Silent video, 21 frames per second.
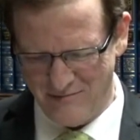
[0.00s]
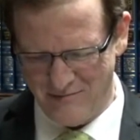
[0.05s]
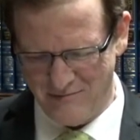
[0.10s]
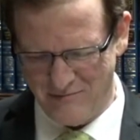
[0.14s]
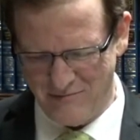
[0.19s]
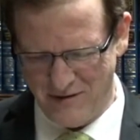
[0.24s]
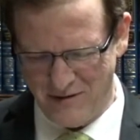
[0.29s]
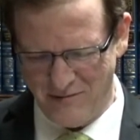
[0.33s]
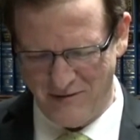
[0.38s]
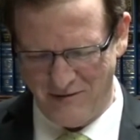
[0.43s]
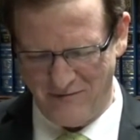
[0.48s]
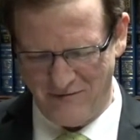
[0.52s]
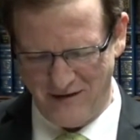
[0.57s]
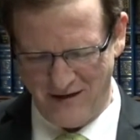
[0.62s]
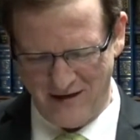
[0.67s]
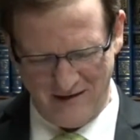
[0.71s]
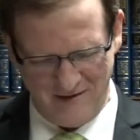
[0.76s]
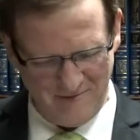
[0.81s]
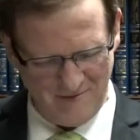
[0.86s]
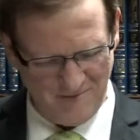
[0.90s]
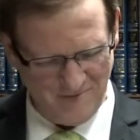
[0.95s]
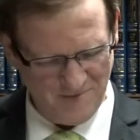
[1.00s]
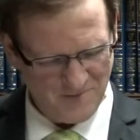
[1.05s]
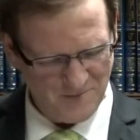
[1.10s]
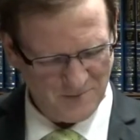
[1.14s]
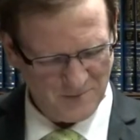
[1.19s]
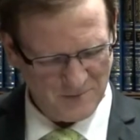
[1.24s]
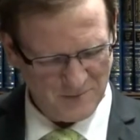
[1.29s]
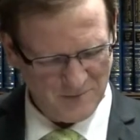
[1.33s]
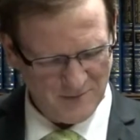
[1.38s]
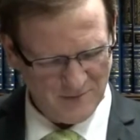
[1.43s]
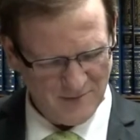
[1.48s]
bebavel.
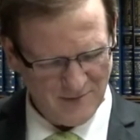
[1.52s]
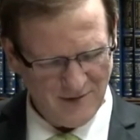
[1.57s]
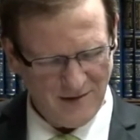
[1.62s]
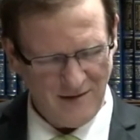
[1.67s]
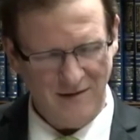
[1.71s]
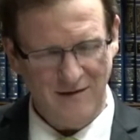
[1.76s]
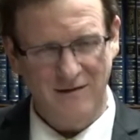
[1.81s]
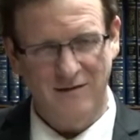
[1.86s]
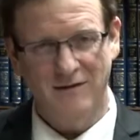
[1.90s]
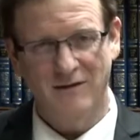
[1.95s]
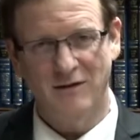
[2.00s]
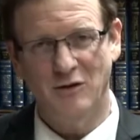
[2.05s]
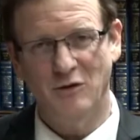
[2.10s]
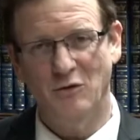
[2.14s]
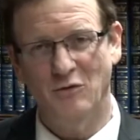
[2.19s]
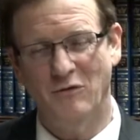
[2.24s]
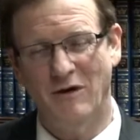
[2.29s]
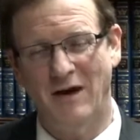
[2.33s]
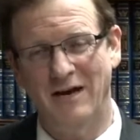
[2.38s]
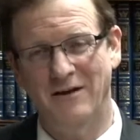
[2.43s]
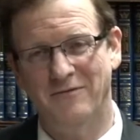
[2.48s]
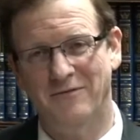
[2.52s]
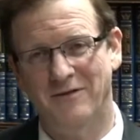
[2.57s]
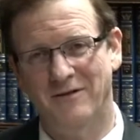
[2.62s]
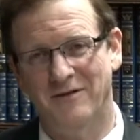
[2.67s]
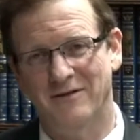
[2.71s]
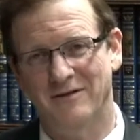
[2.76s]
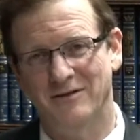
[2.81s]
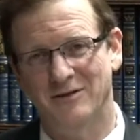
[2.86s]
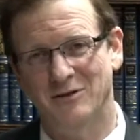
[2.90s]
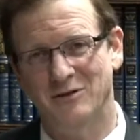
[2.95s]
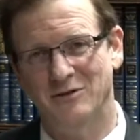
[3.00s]
Your
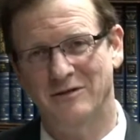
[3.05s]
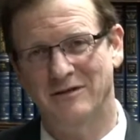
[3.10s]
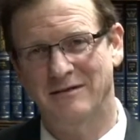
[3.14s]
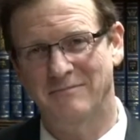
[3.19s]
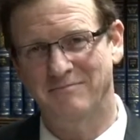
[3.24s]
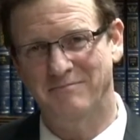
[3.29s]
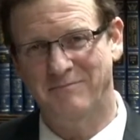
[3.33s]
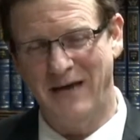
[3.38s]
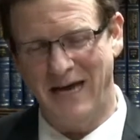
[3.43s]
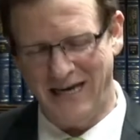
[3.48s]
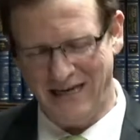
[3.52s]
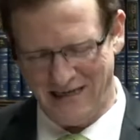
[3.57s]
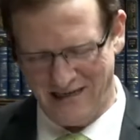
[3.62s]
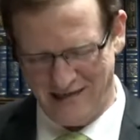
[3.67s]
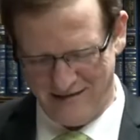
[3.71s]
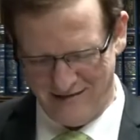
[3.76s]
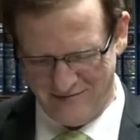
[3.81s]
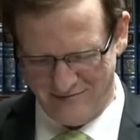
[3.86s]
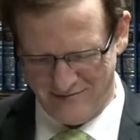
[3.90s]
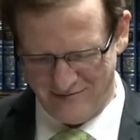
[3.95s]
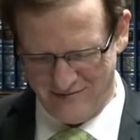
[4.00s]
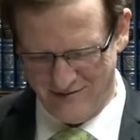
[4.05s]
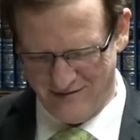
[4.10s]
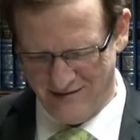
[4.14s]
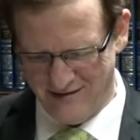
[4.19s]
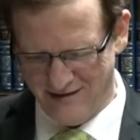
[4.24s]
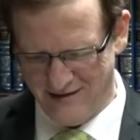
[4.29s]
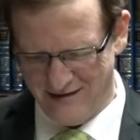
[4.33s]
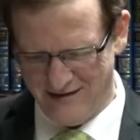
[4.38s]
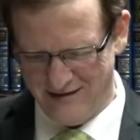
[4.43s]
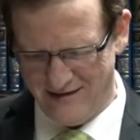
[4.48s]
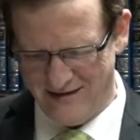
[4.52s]
rival, your competitive,
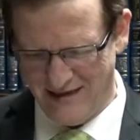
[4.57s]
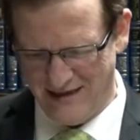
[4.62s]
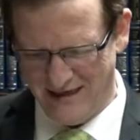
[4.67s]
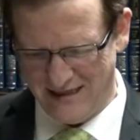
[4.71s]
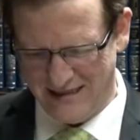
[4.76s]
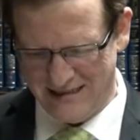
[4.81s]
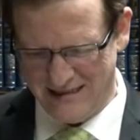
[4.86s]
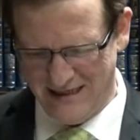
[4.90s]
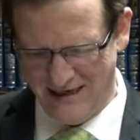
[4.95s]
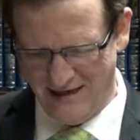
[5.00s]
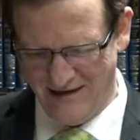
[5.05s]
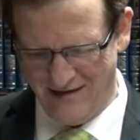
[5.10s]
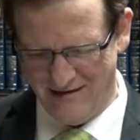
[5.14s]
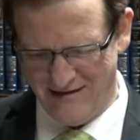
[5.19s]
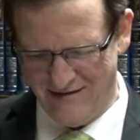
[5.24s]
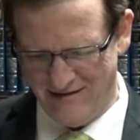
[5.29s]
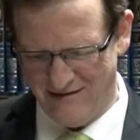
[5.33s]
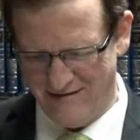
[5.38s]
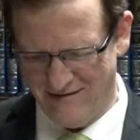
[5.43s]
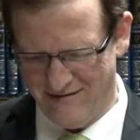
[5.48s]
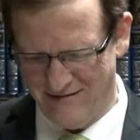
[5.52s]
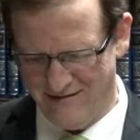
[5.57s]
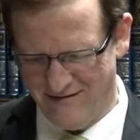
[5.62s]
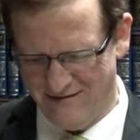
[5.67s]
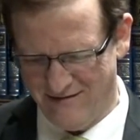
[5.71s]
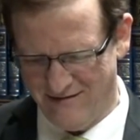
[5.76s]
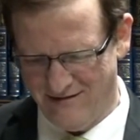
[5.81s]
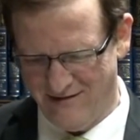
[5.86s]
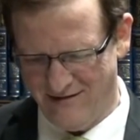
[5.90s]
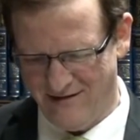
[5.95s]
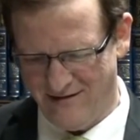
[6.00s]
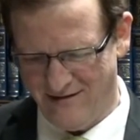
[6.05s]
the exilarch,
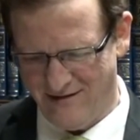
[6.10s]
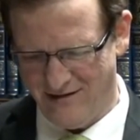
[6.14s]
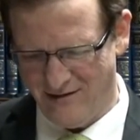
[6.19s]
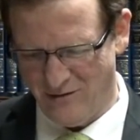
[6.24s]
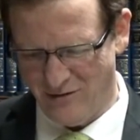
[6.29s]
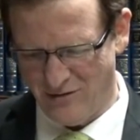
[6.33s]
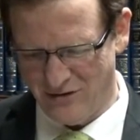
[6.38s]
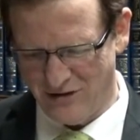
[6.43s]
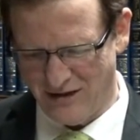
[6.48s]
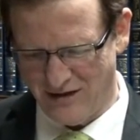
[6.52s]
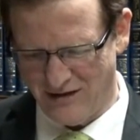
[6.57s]
the Rosh